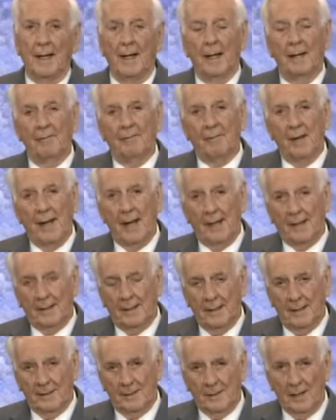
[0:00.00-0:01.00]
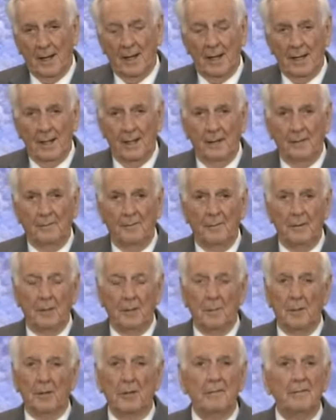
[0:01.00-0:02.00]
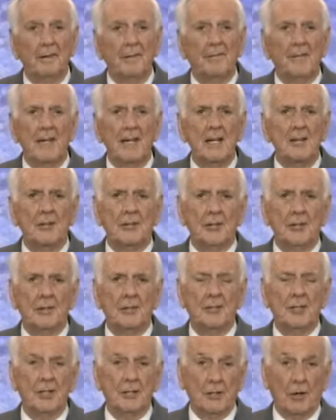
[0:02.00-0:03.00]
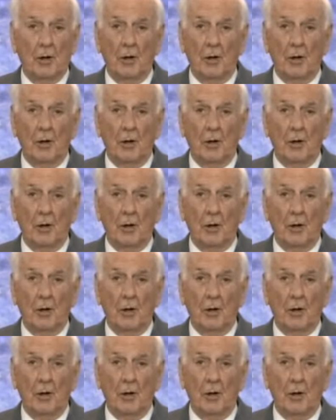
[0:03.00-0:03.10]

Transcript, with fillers: In fact, it's not in the book of Ephesians.